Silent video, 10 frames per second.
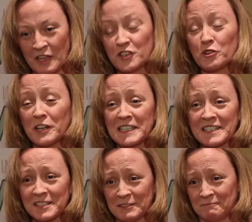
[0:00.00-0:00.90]
Try
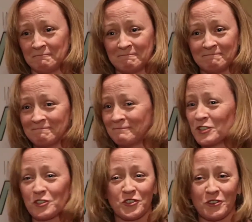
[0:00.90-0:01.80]
it.
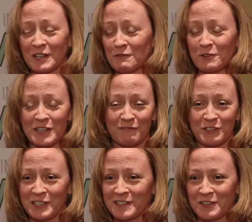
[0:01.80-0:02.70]
Just try whatever
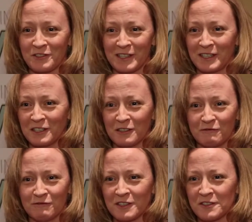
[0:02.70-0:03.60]
it is you're thinking of.
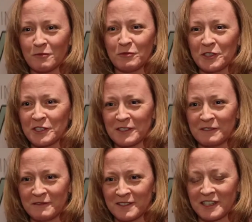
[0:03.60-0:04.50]
There's no point
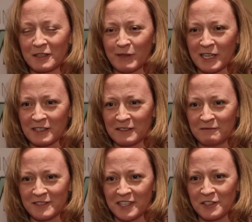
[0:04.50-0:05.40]
in sitting back
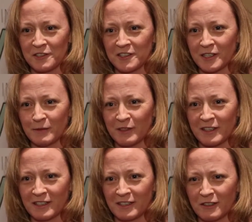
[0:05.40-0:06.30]
in 10 years' time and
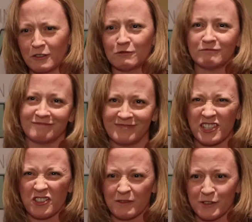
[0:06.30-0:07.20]
thinking, oh, I
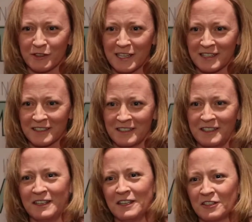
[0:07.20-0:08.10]
should have done that.
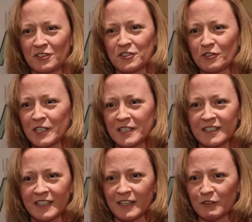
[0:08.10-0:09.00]
Just try it
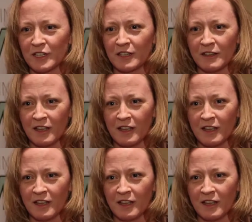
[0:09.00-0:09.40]
and get out there.